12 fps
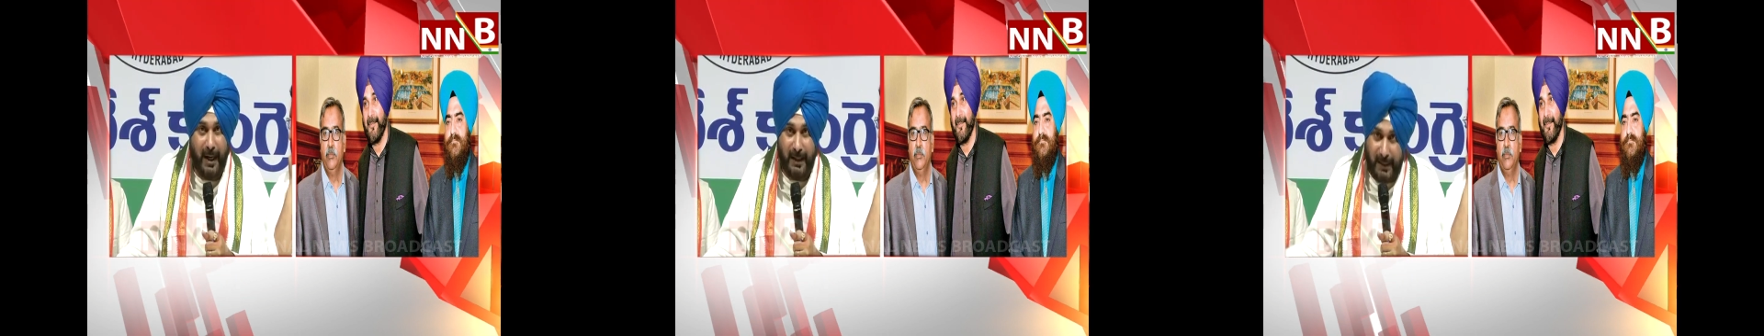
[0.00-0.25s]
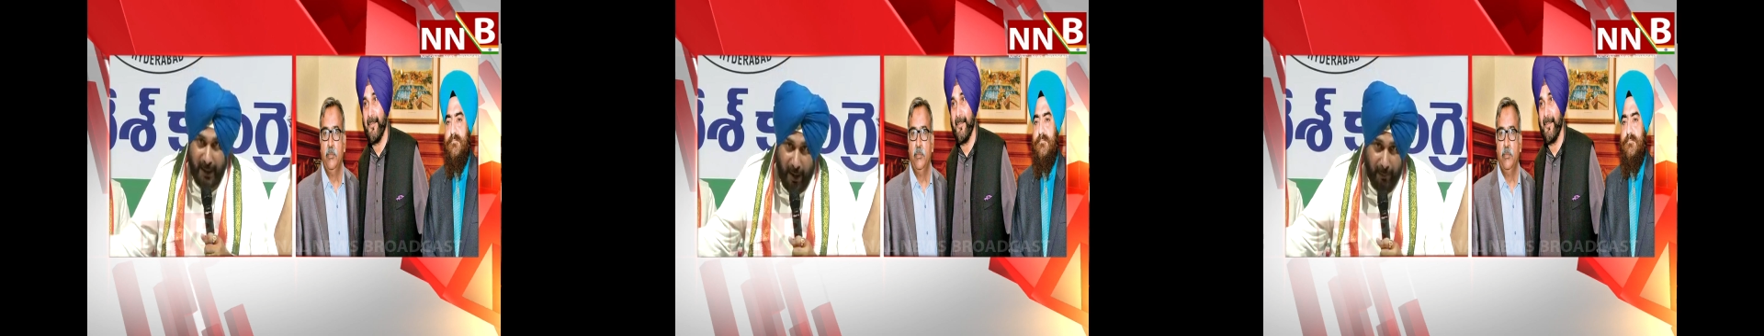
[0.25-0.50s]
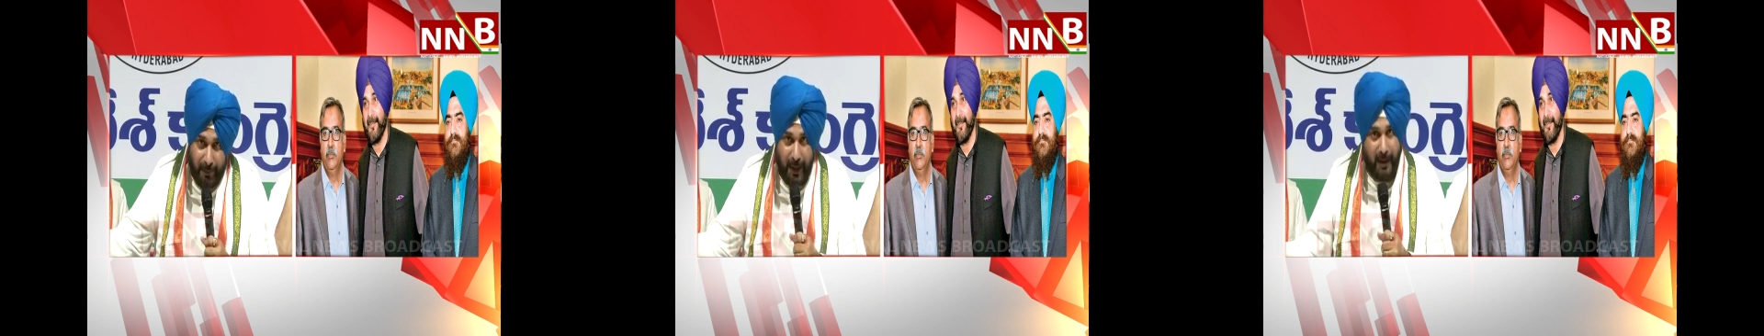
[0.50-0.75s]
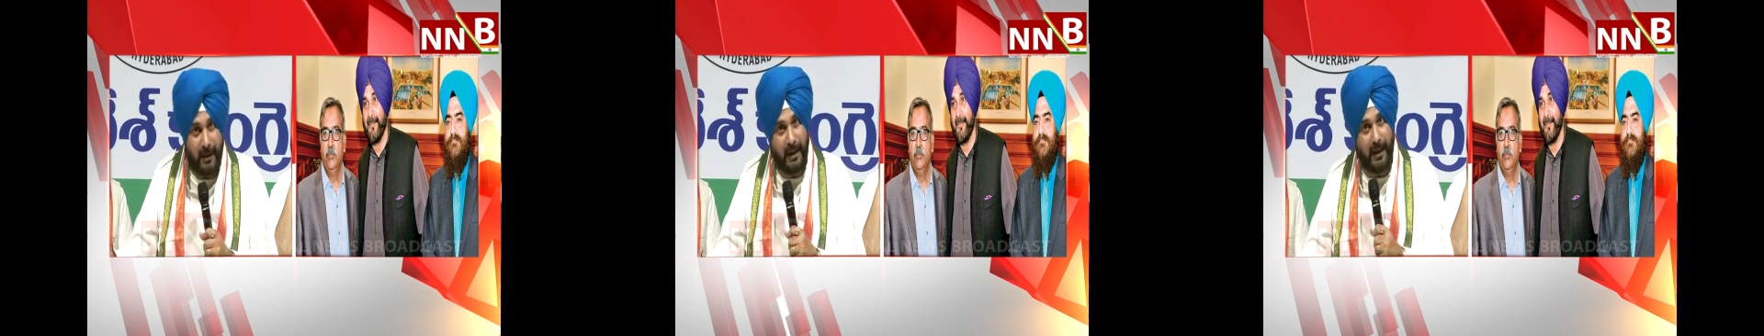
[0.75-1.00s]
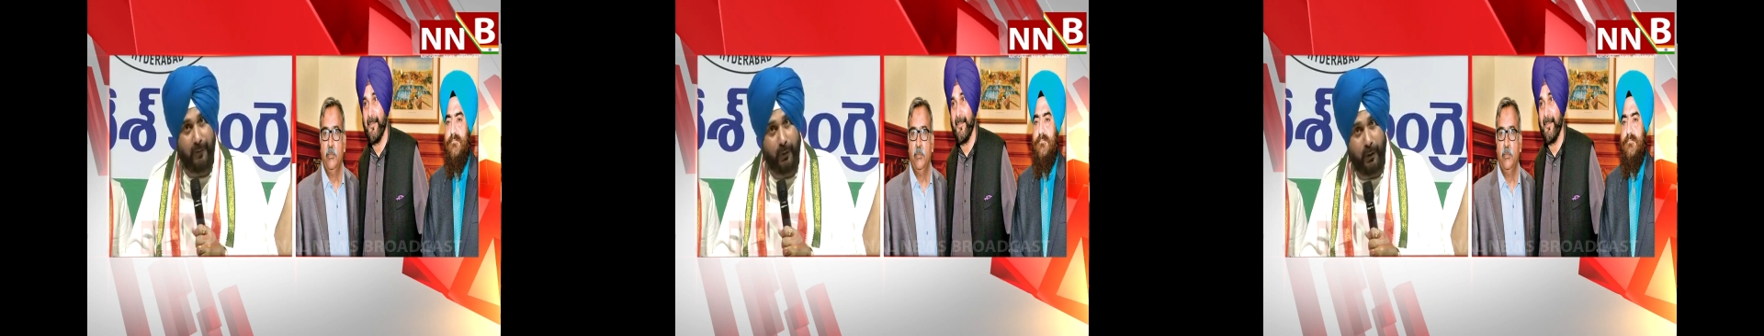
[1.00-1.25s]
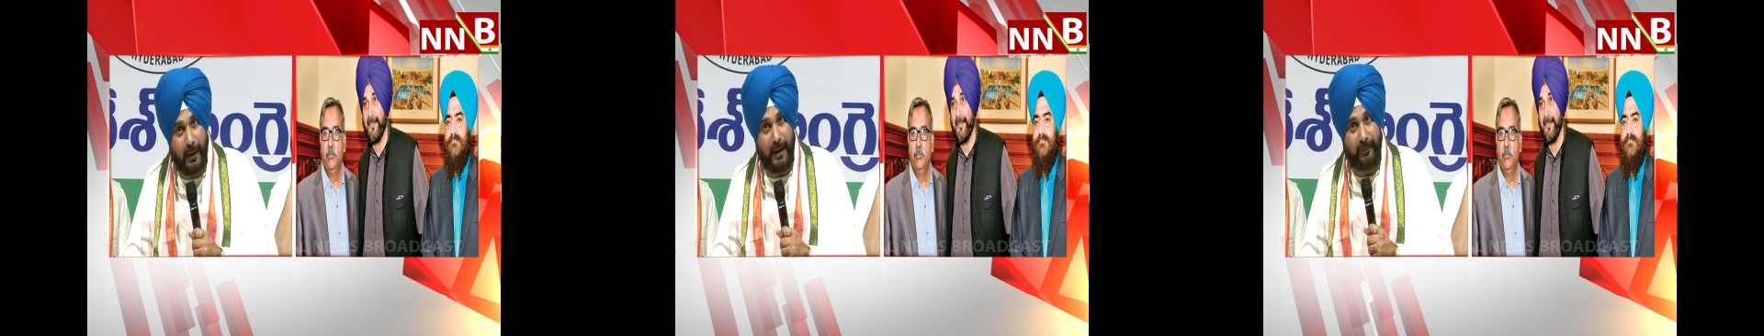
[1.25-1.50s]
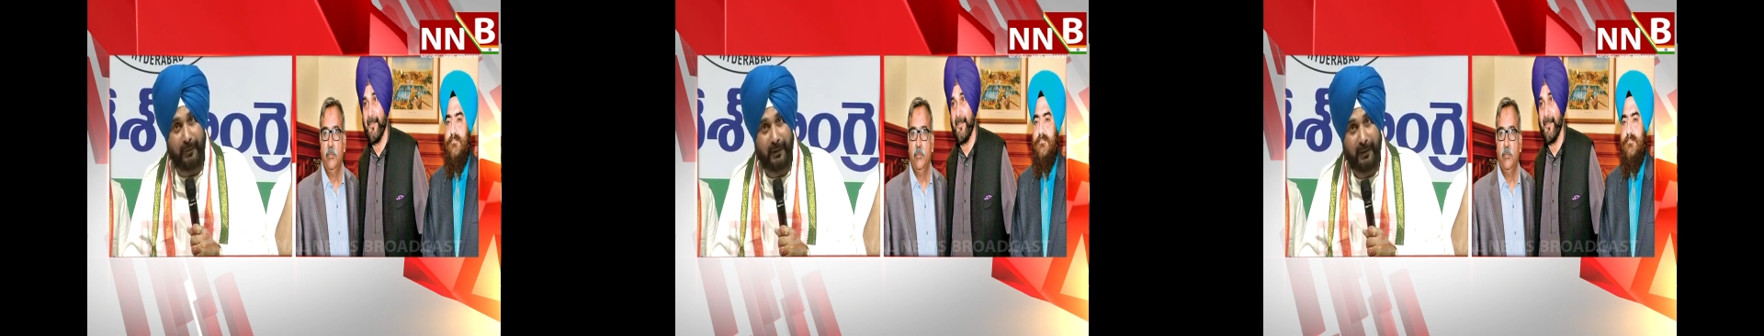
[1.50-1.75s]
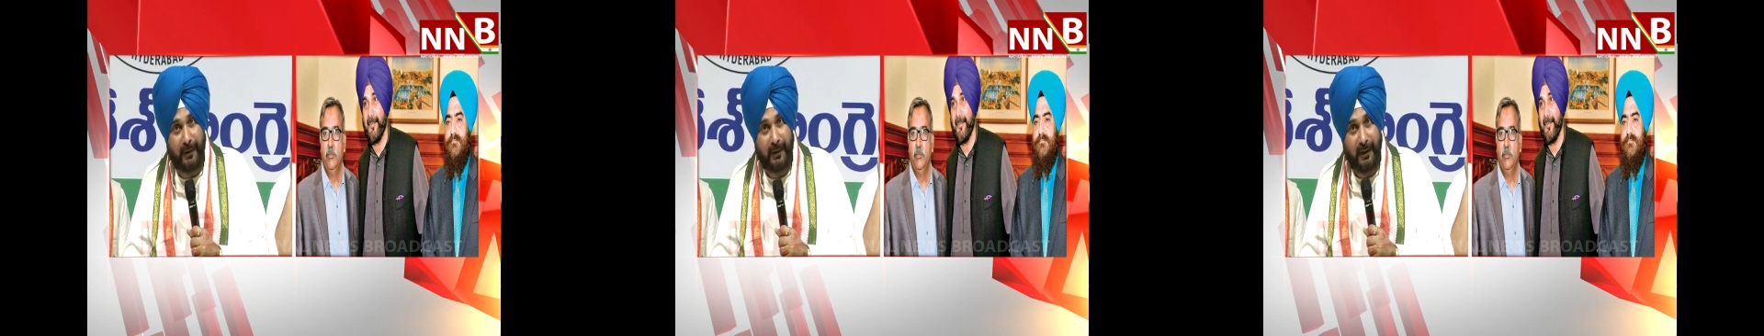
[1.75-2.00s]
I say, come, yeah, take a photograph.
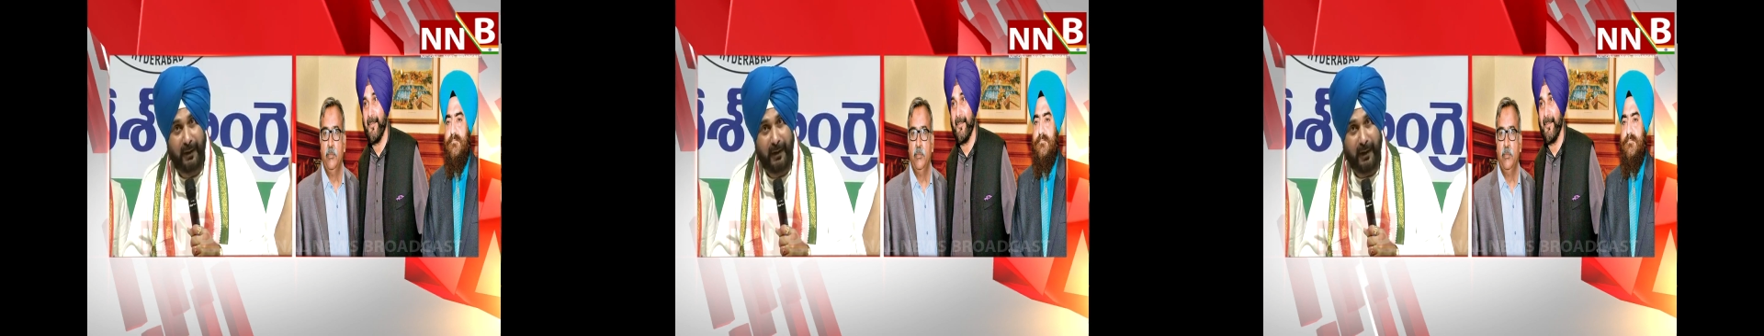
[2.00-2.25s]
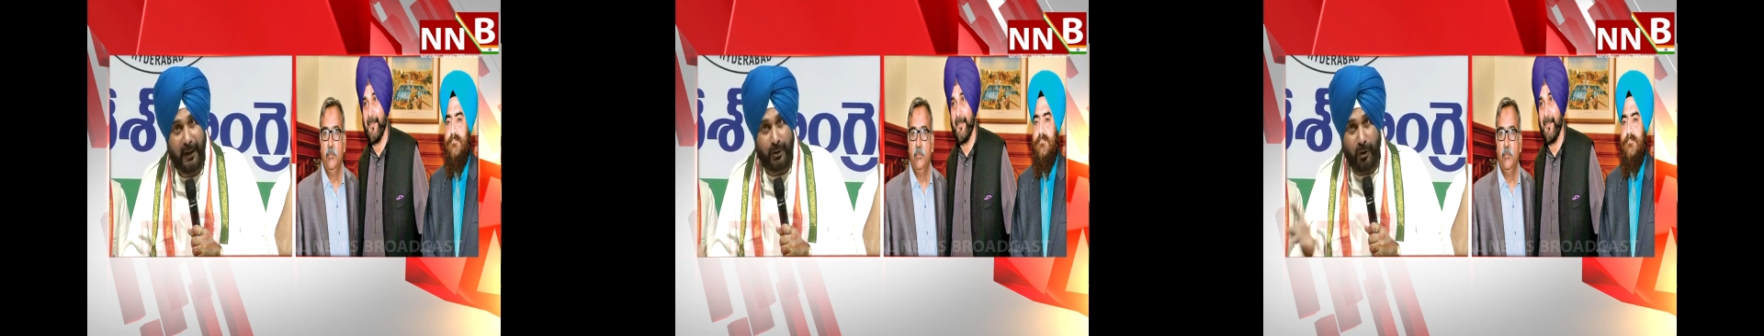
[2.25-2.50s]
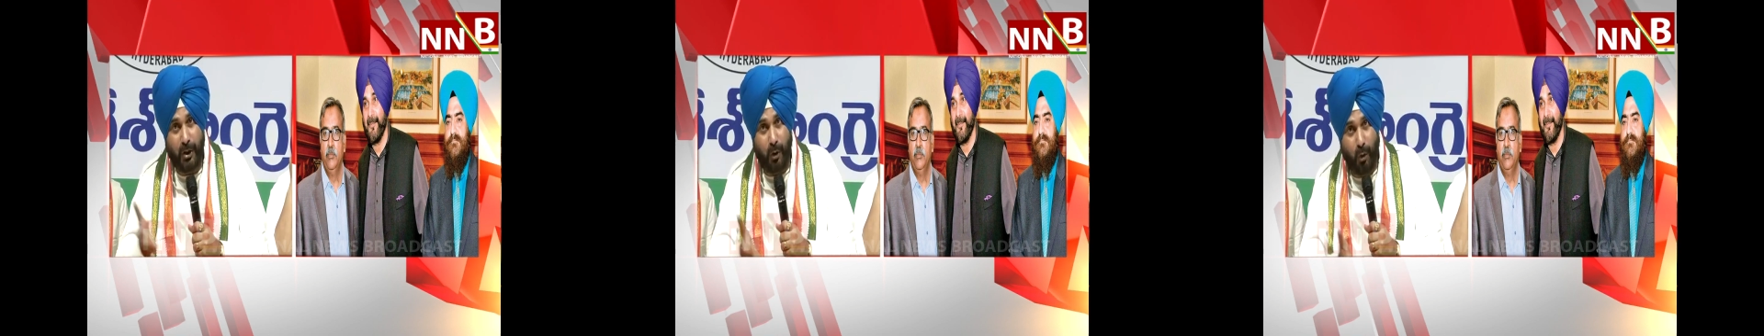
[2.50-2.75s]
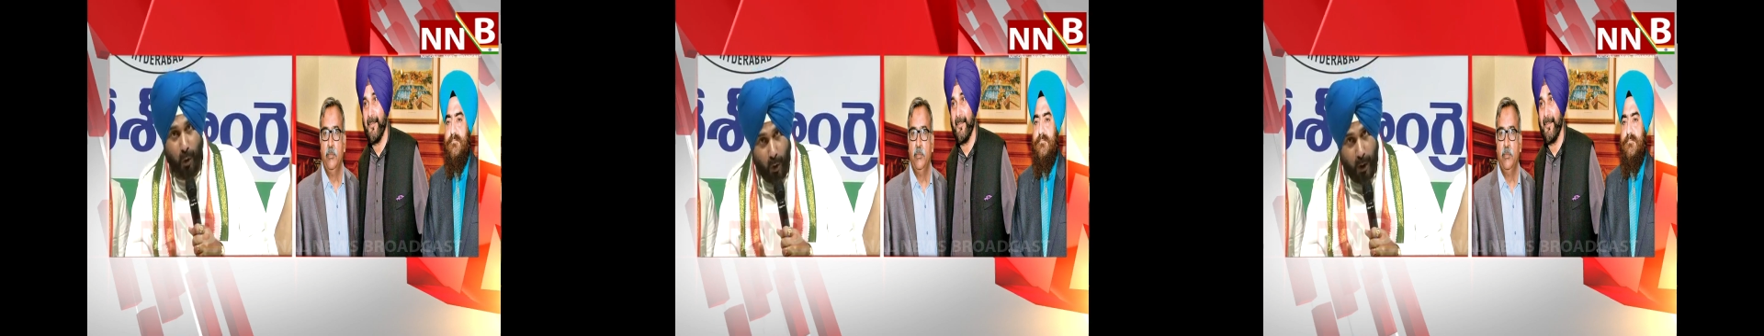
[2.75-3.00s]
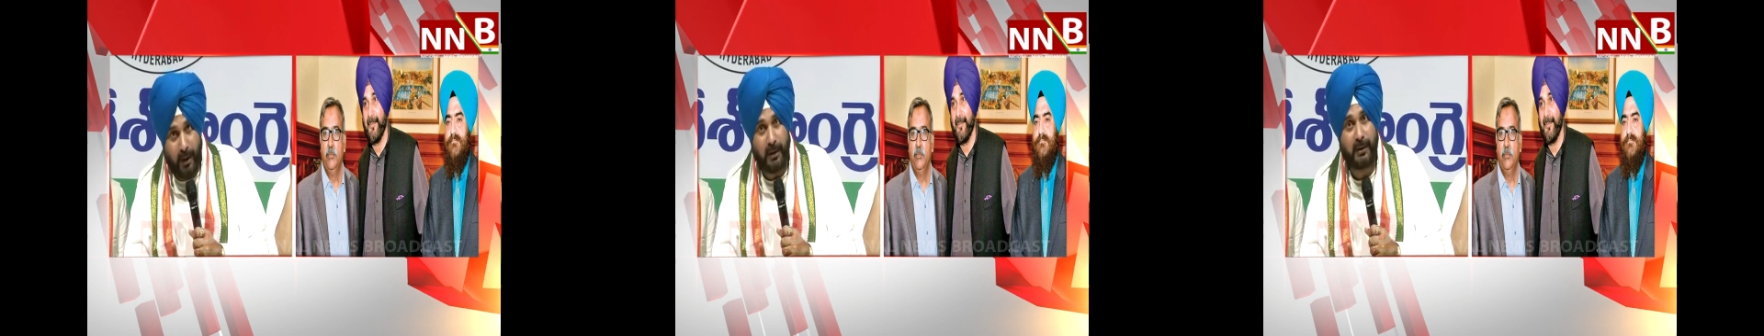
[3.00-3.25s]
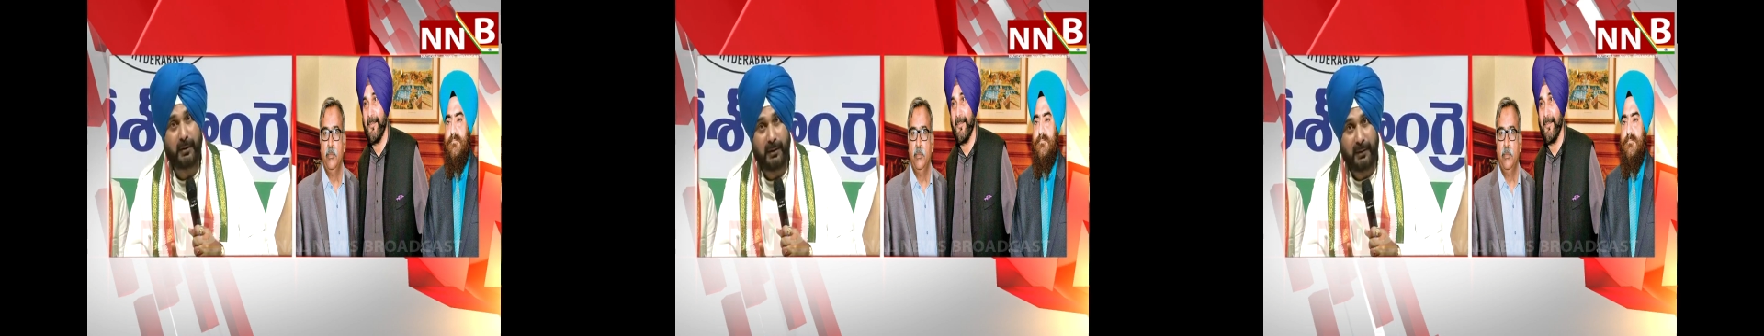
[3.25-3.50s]
It's on the road.